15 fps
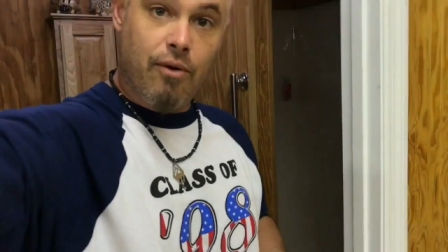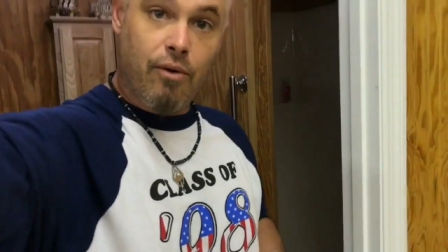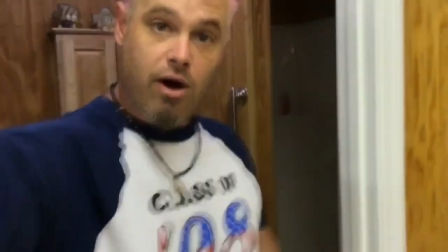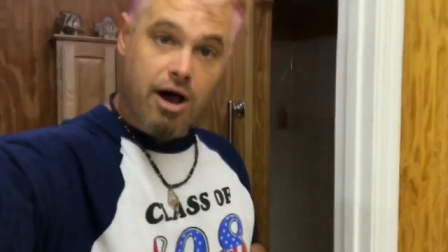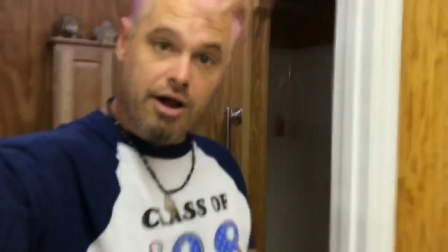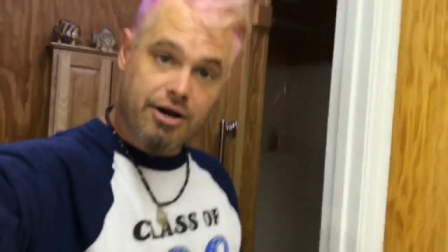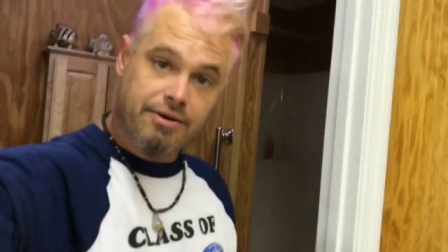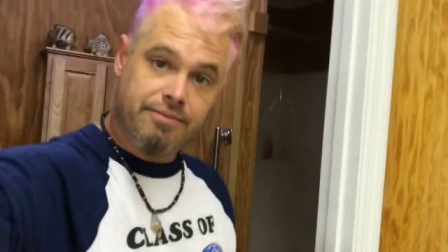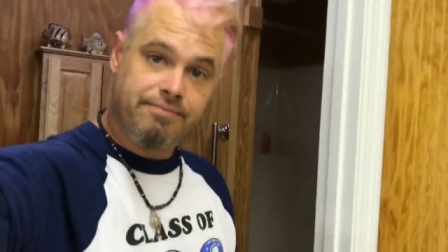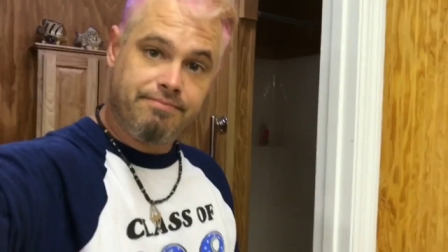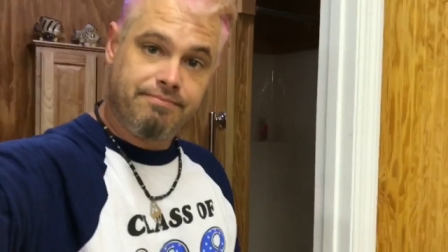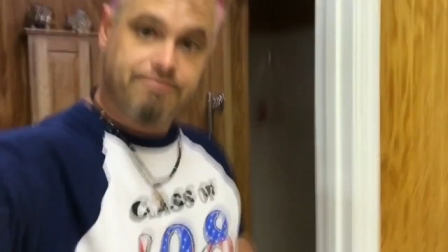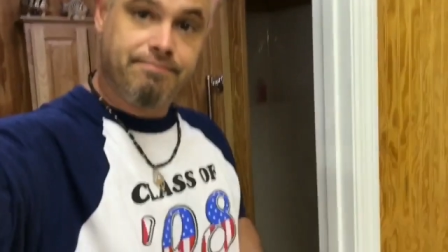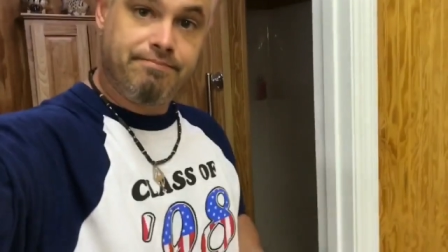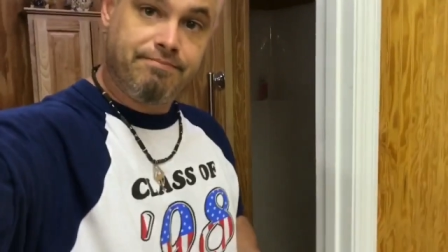hot water.
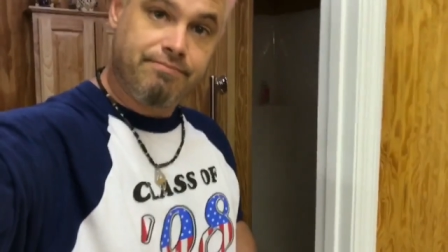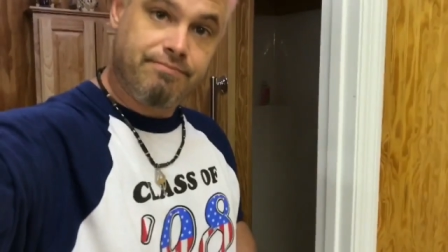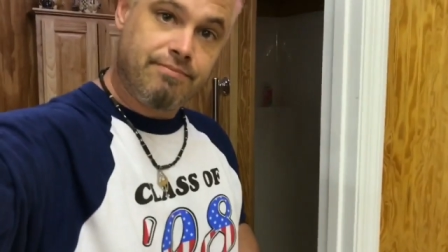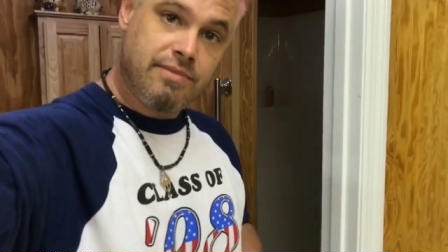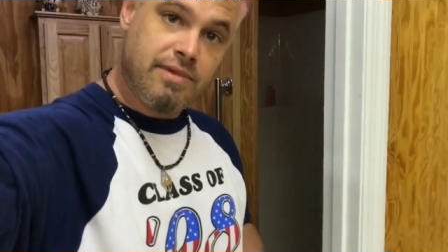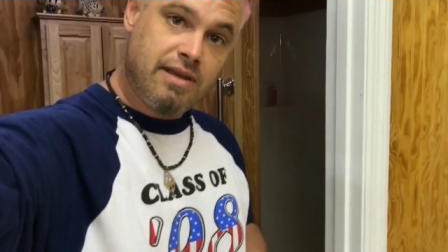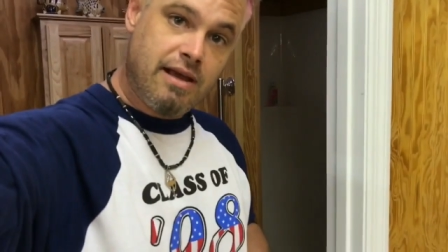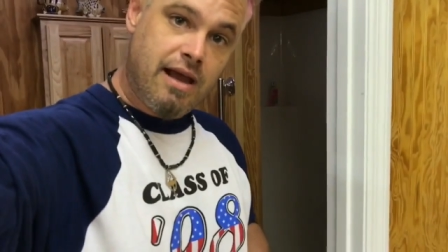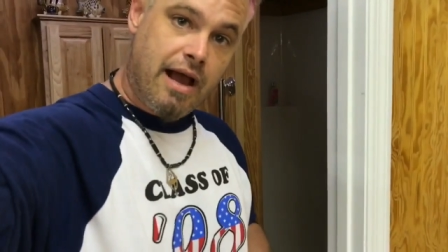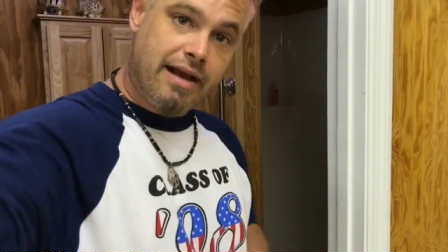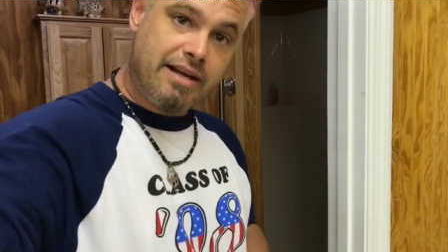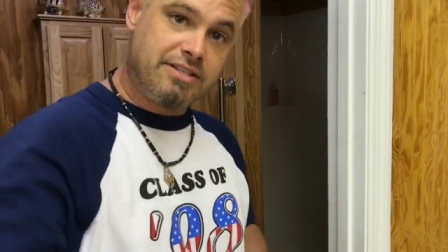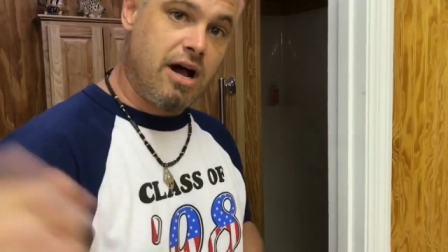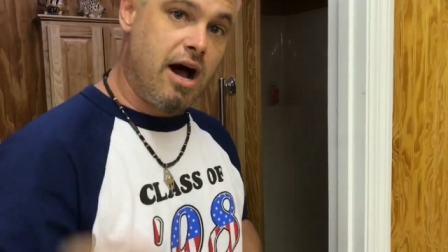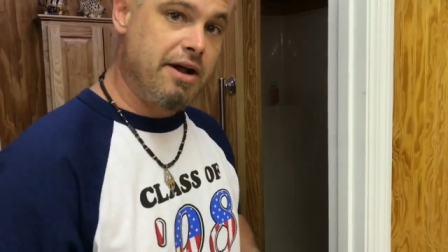I
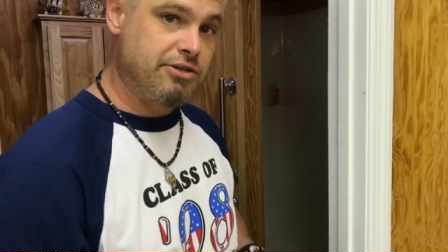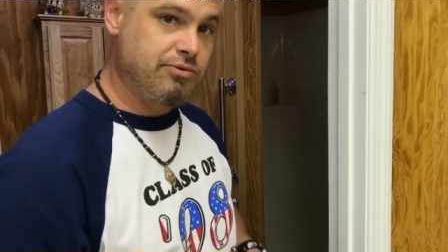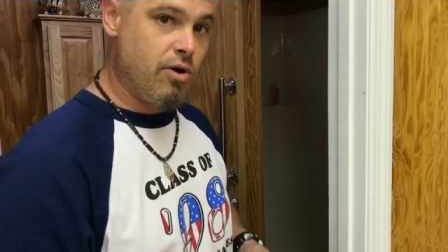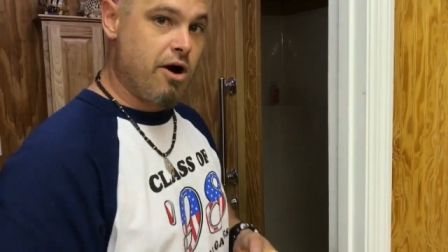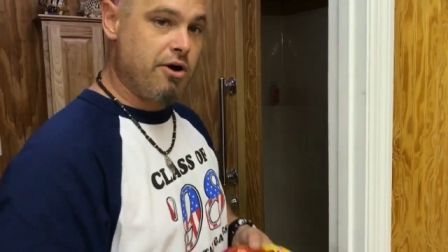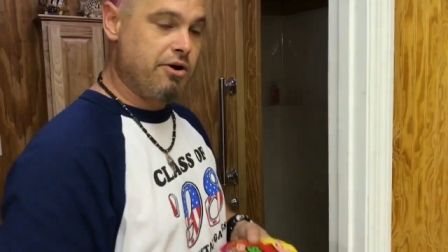guess the hottest